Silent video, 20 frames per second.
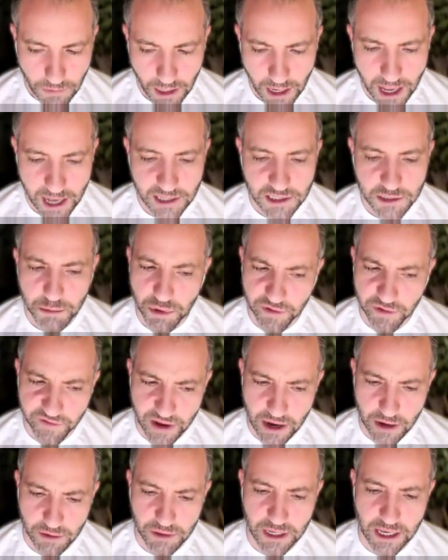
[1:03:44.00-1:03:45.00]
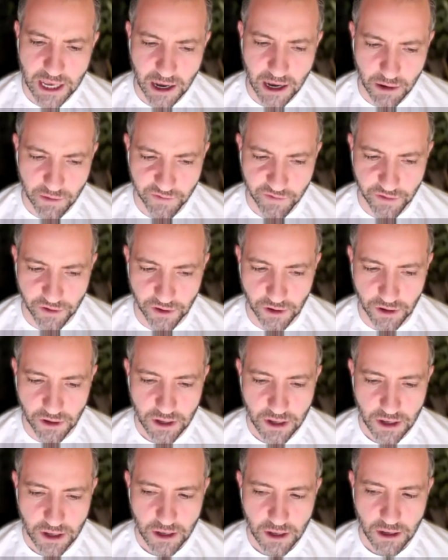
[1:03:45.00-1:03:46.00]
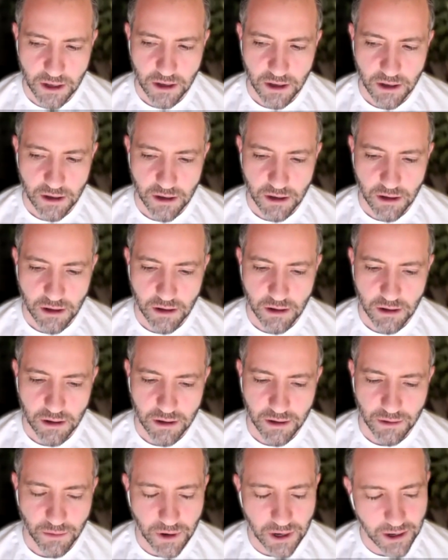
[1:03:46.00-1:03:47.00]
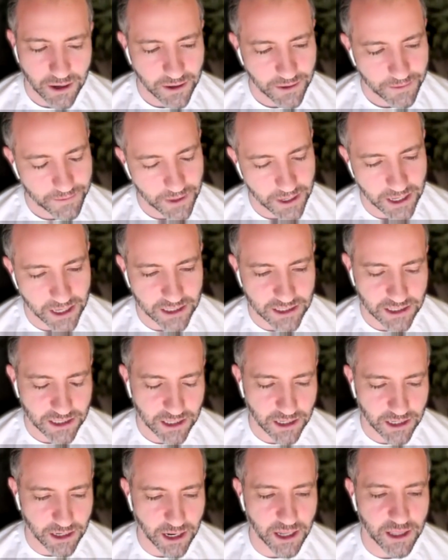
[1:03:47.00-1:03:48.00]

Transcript: as profoundly helpful well i guess in,